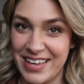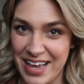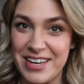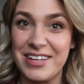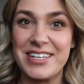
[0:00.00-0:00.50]

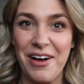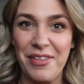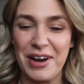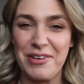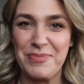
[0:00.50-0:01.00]
Can you
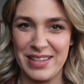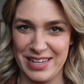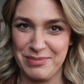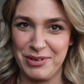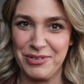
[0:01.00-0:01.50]
tell that I've been
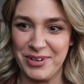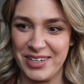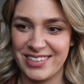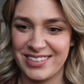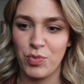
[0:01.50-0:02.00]
there
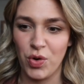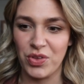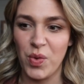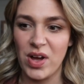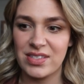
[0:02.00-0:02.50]
before more
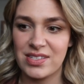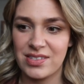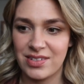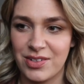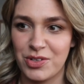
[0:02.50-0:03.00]
than
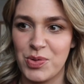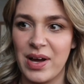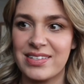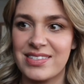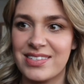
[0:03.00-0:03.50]
once or
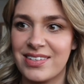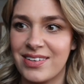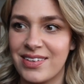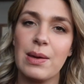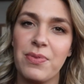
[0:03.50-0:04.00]
twice?
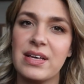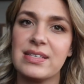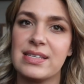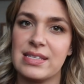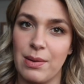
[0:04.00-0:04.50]
Keep
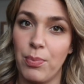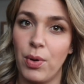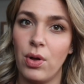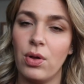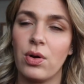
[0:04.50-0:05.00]
things
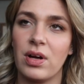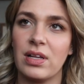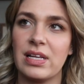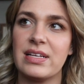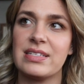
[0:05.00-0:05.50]
simple or
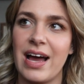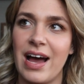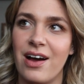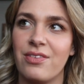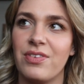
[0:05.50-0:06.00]
at least
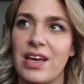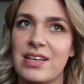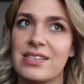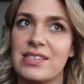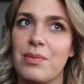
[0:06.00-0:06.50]
have
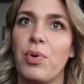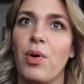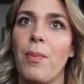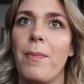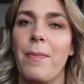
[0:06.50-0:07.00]
a
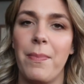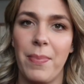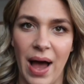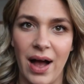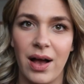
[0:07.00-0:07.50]
simple
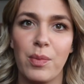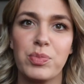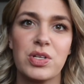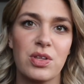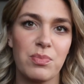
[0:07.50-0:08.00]

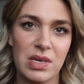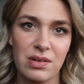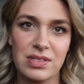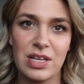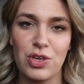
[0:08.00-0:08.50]
backup to the
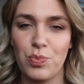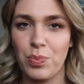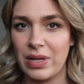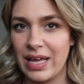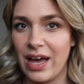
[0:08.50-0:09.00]
meals that you
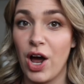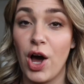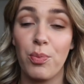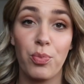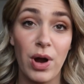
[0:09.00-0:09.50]
plan
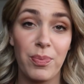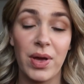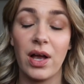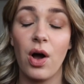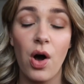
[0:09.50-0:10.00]
on prepping.